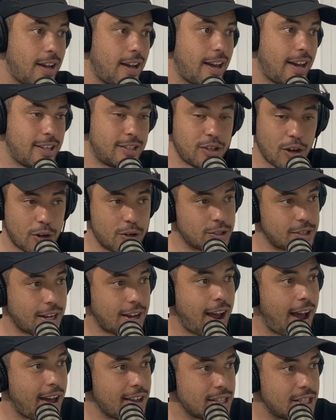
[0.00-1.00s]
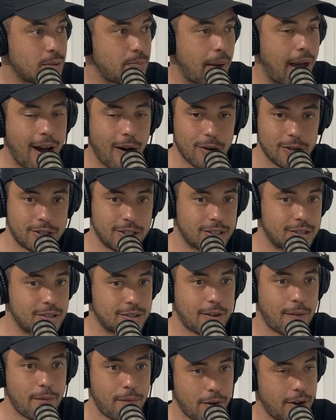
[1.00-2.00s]
me. And it's not because I can't spell; it's just
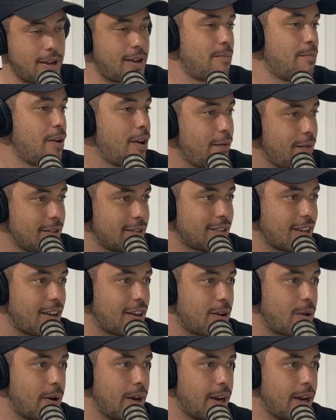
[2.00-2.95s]
because I'm fucking moving so